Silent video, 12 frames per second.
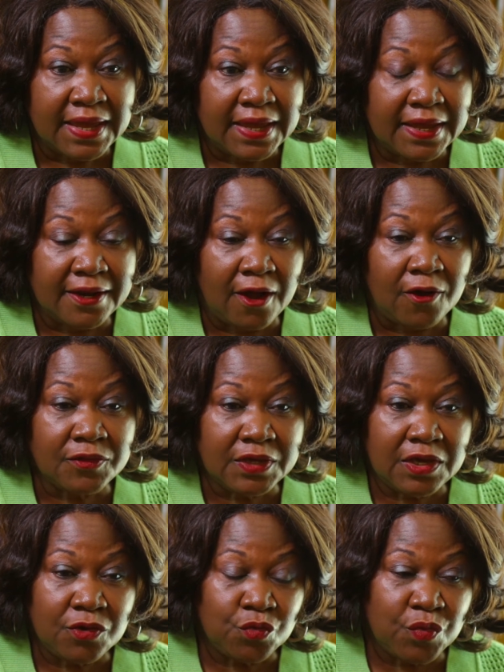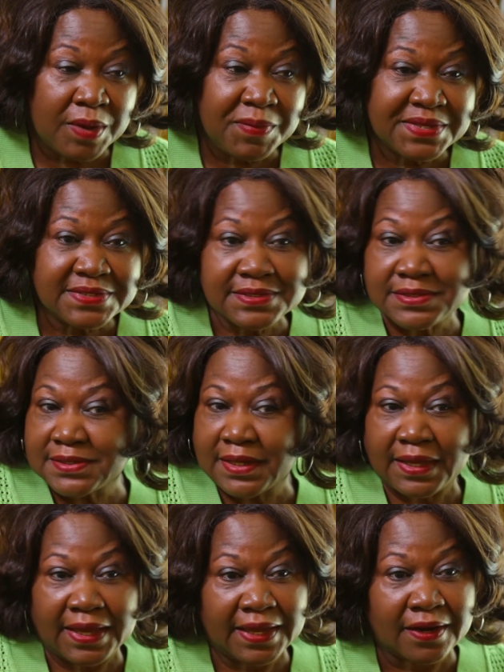And all the cute ribbons
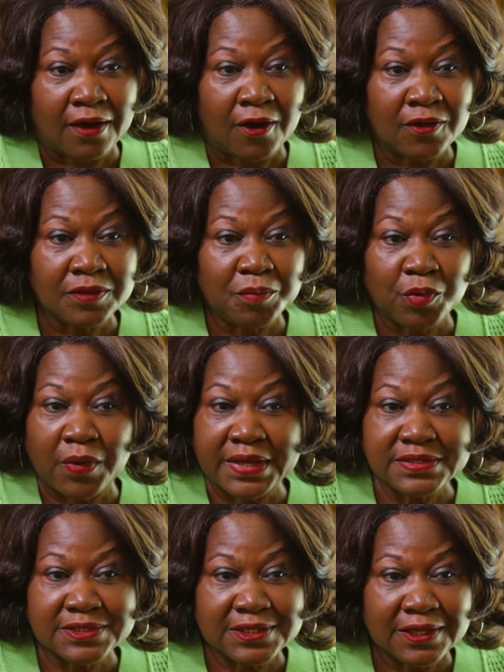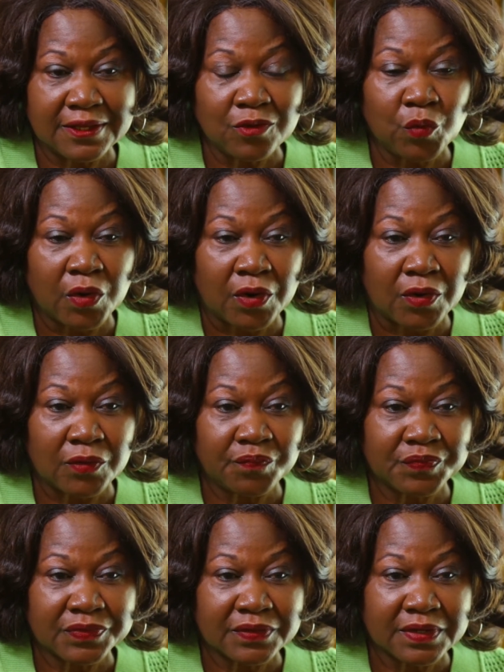and all the barrettes in the world
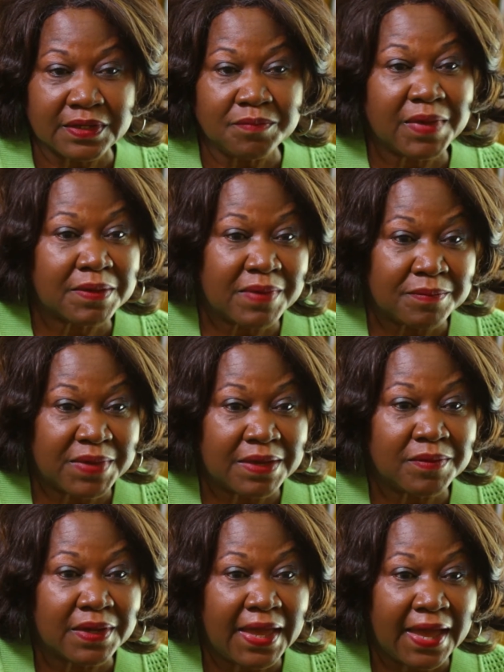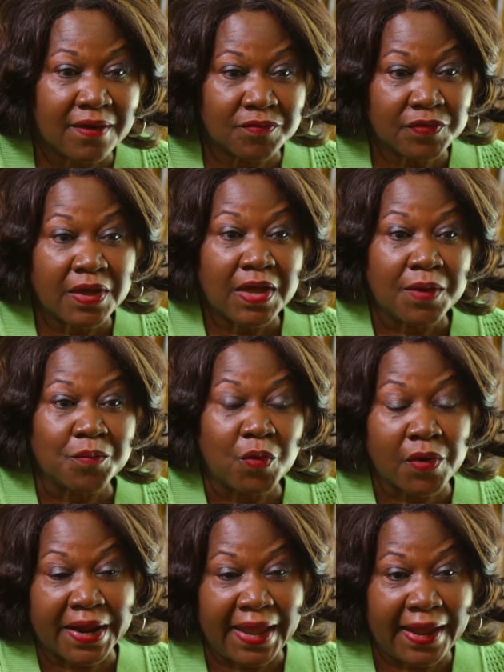could make my baby have
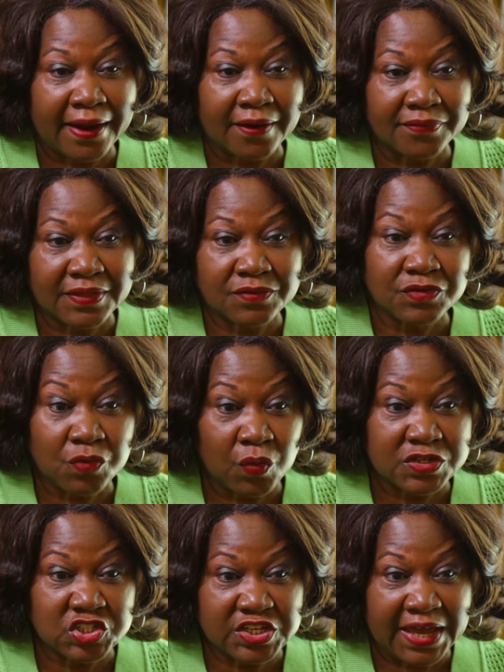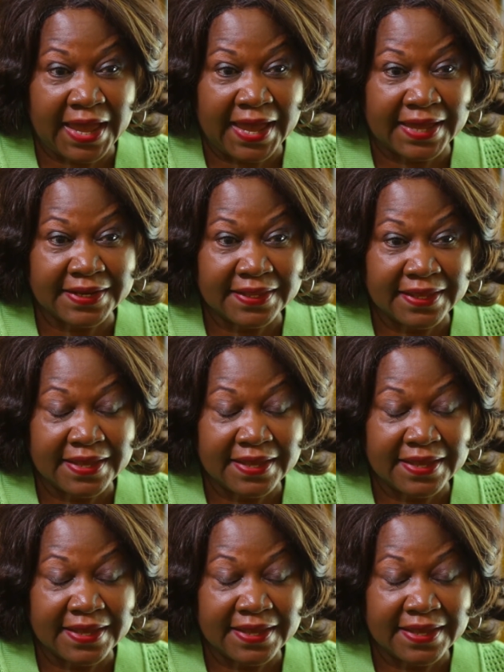more hair than what she had.